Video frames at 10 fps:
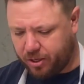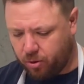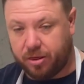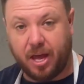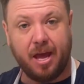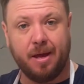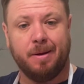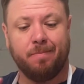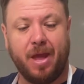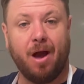good there.
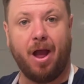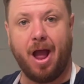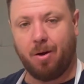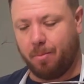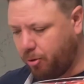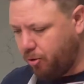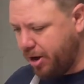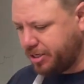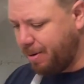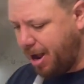Now our
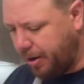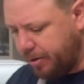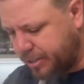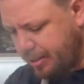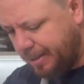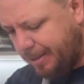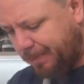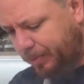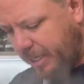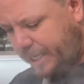Perino tomatoes,
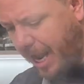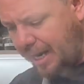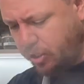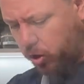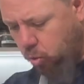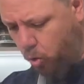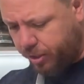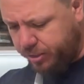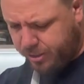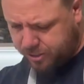cut into
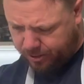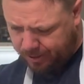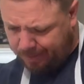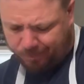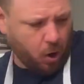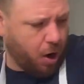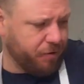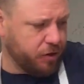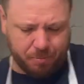quarters. I've used the